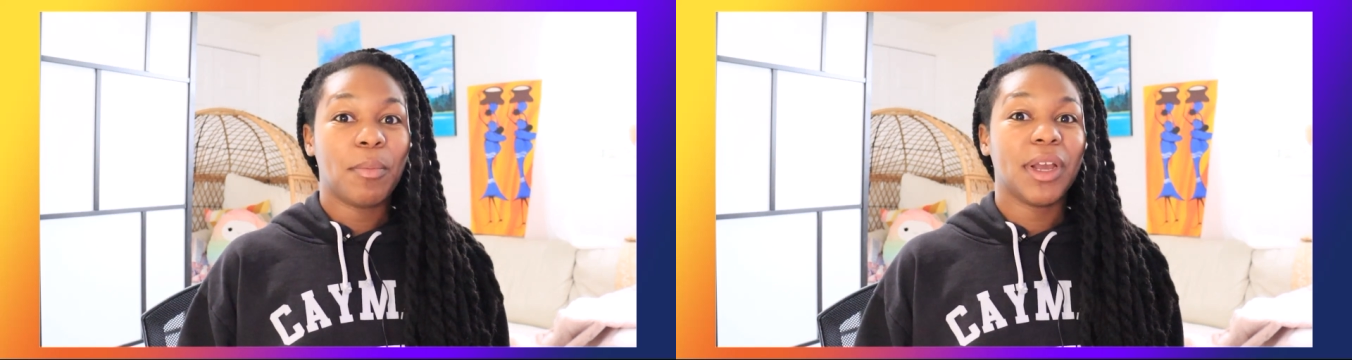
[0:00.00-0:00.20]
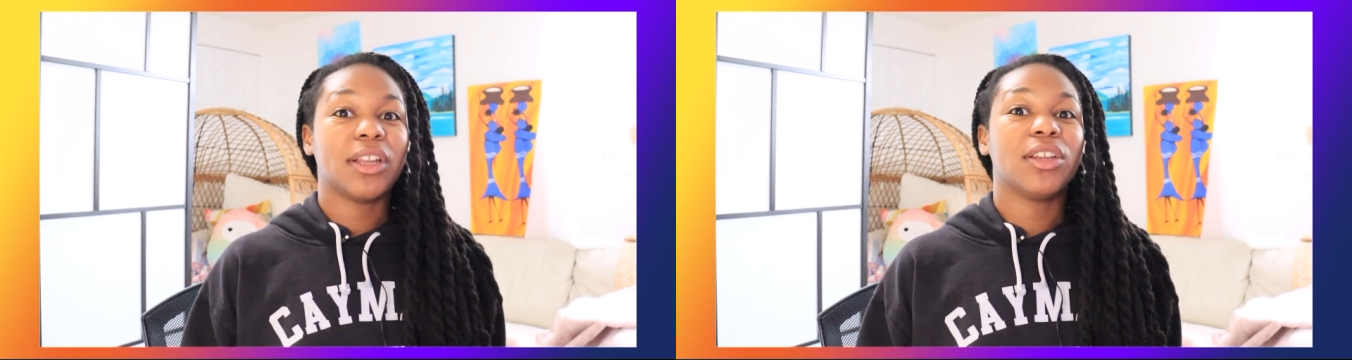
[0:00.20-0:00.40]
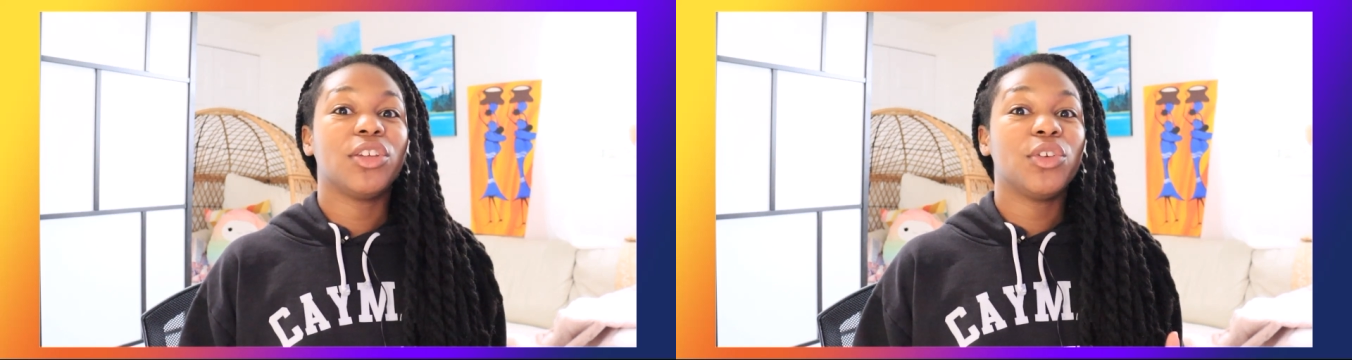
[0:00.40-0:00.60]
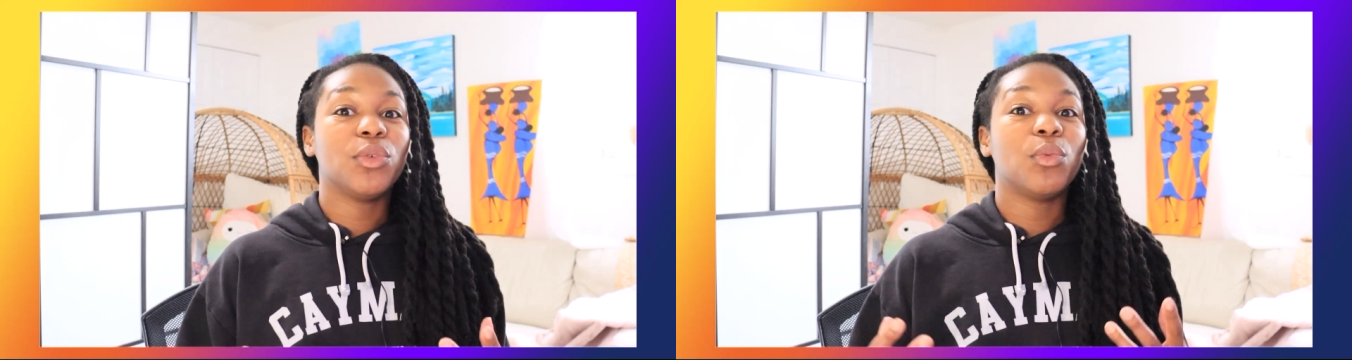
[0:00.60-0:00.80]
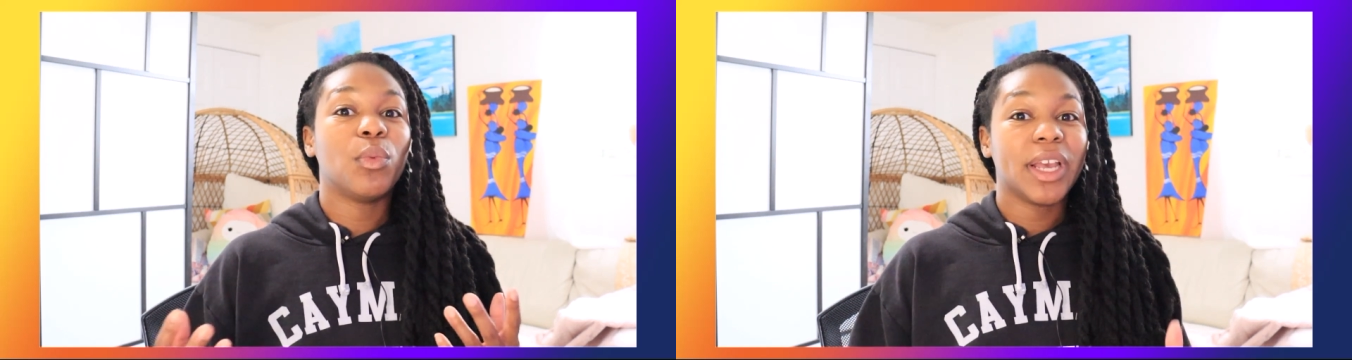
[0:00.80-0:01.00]
but
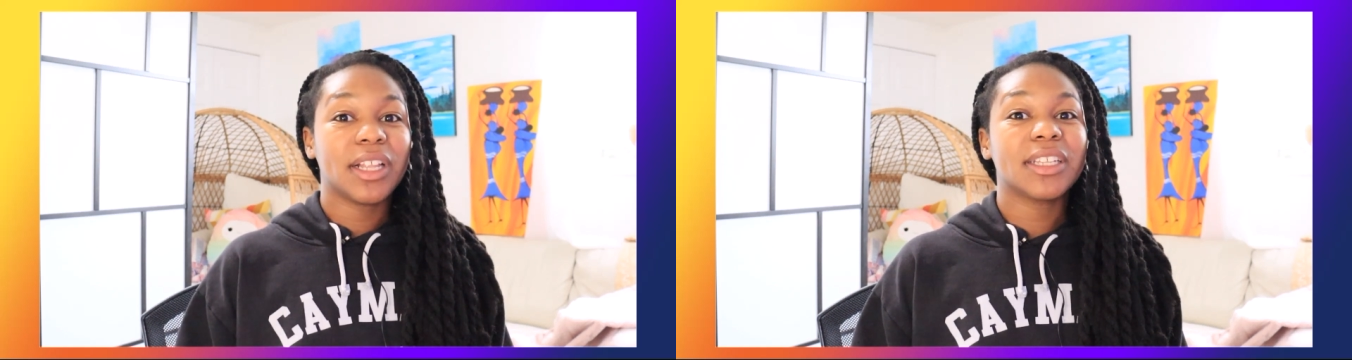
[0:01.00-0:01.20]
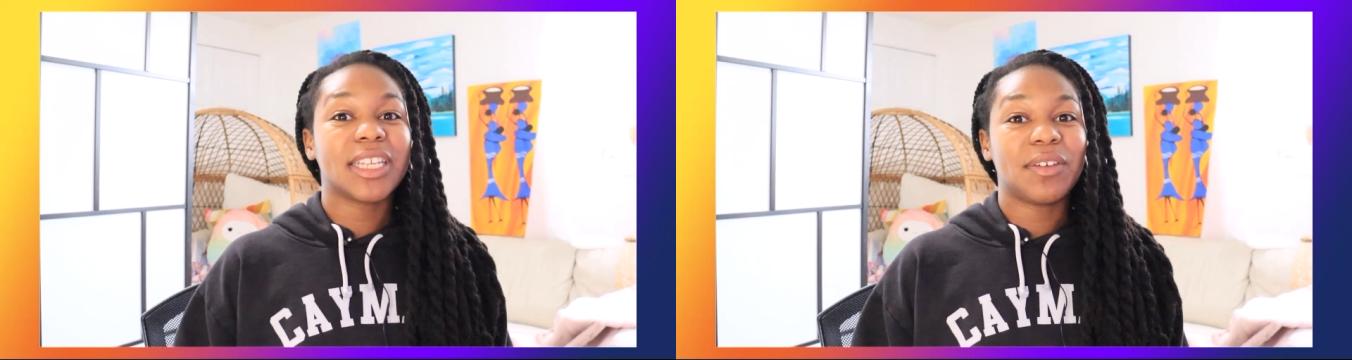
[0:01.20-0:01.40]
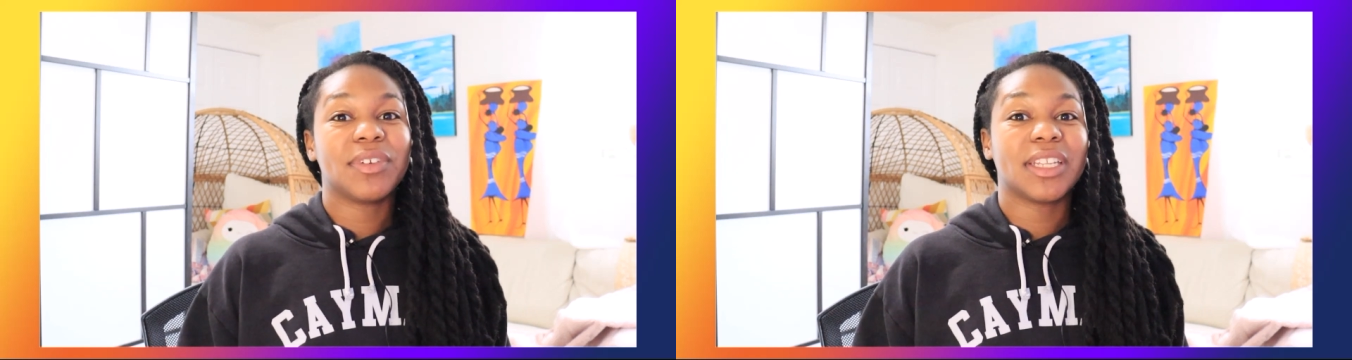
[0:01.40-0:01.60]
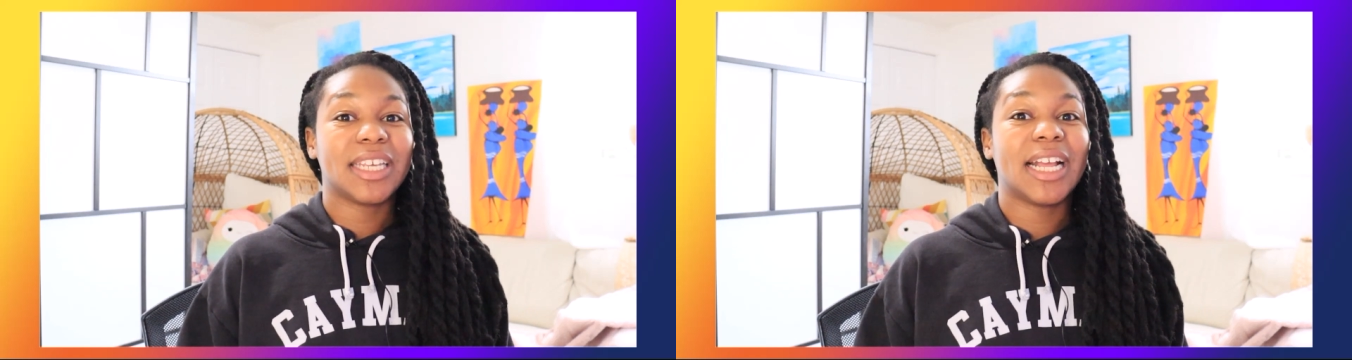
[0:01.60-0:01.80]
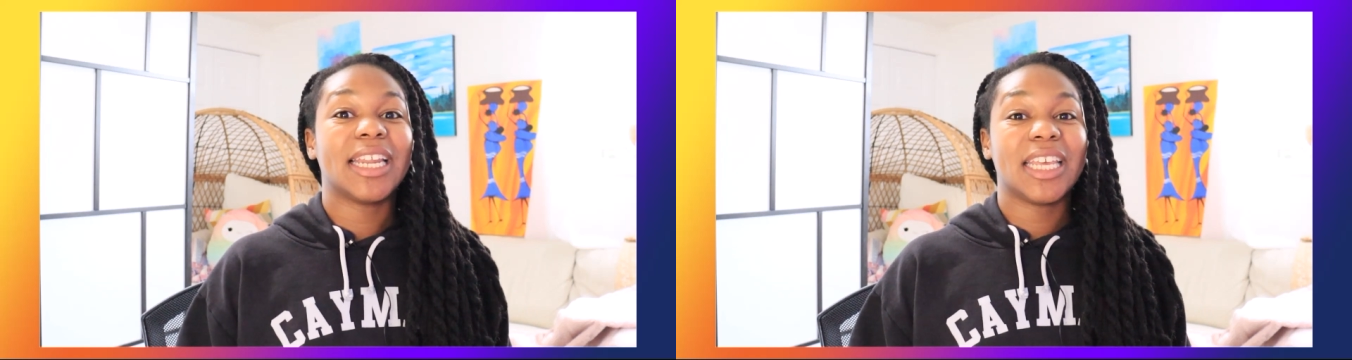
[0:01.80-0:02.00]
you will definitely
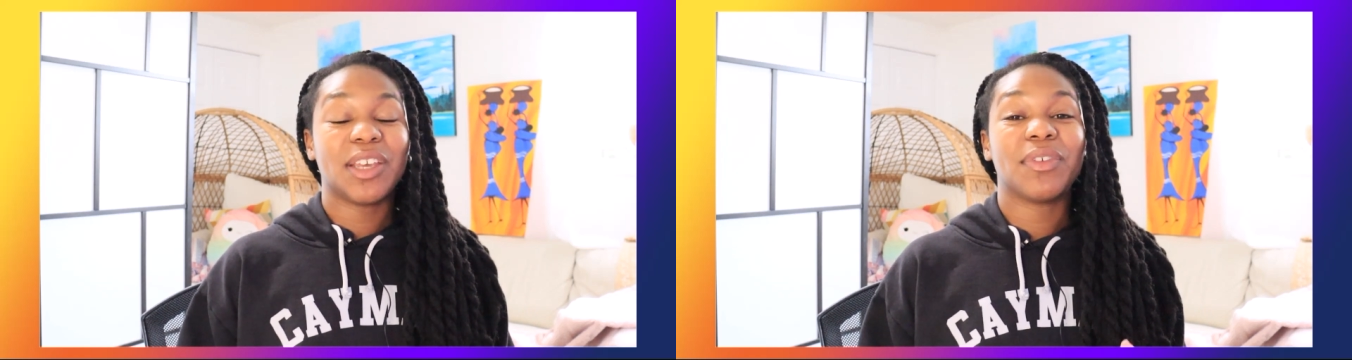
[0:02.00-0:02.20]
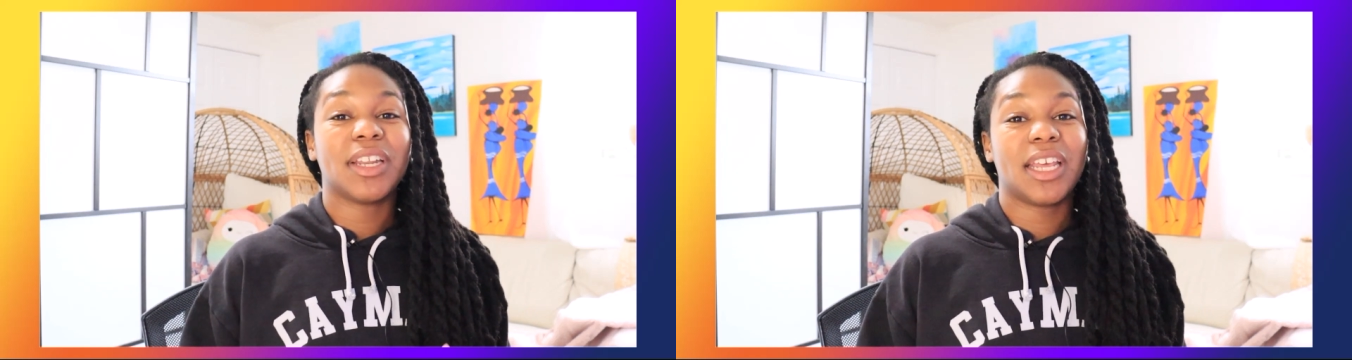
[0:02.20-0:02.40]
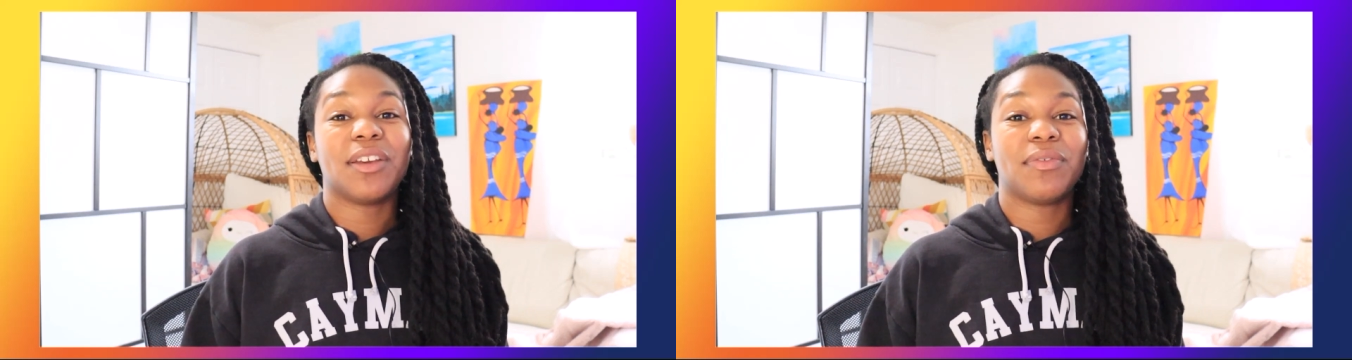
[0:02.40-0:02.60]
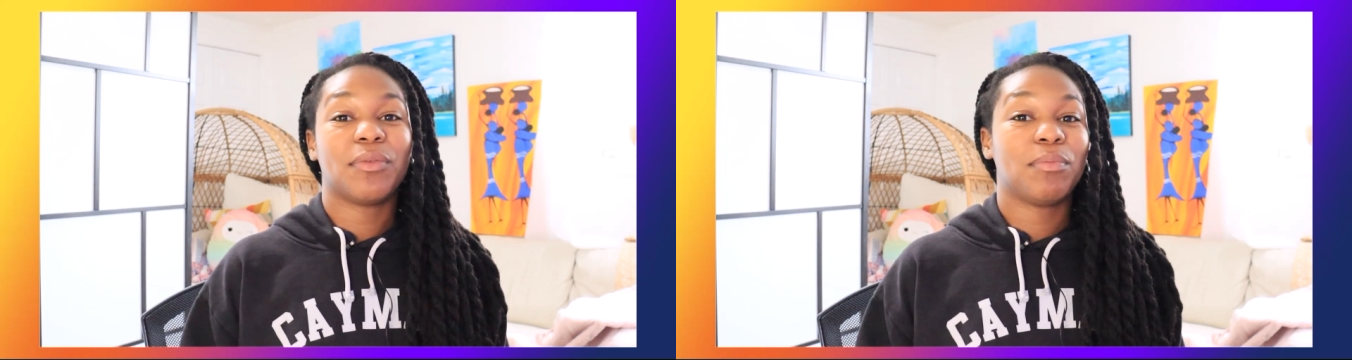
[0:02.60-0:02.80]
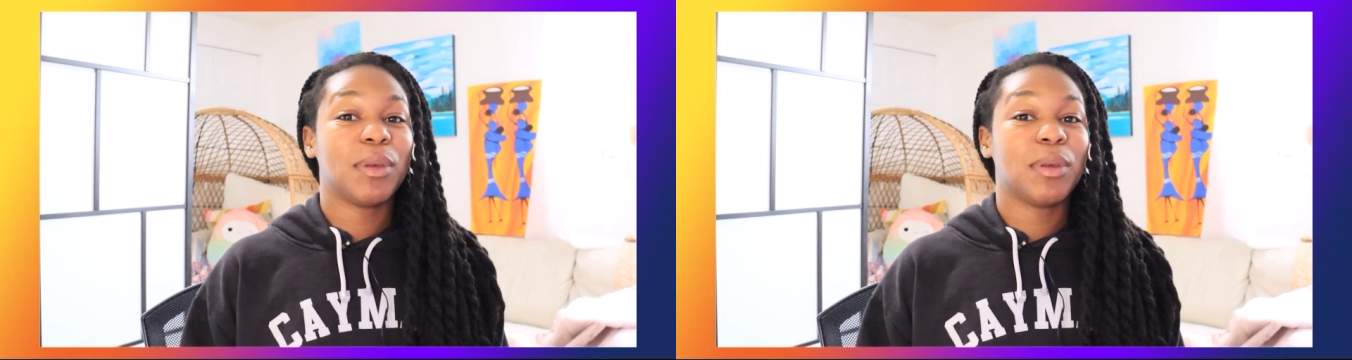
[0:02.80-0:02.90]
get it even if